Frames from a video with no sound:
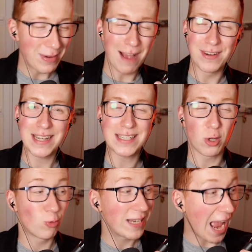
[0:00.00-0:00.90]
then we have a nice
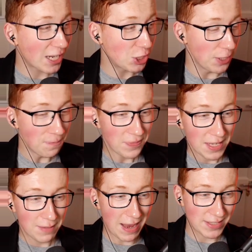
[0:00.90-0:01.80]
little reaction
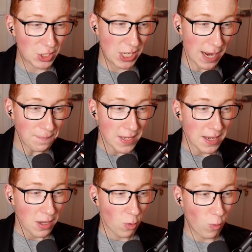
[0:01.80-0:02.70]
message here.
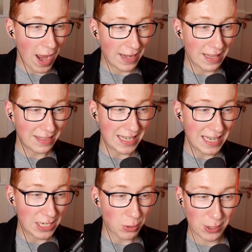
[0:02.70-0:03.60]
When
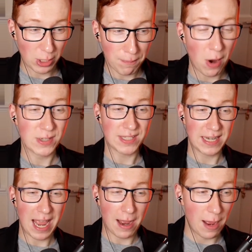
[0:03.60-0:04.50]
the Treasury
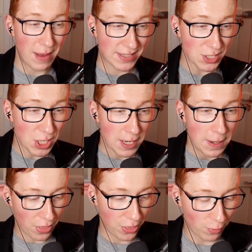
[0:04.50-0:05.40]
posted a message,
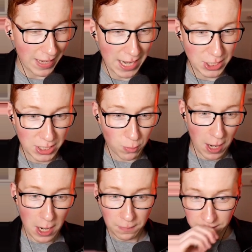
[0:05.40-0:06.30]
the reactions
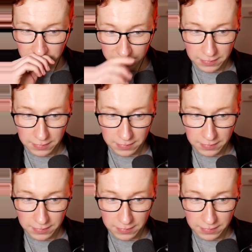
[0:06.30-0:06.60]
were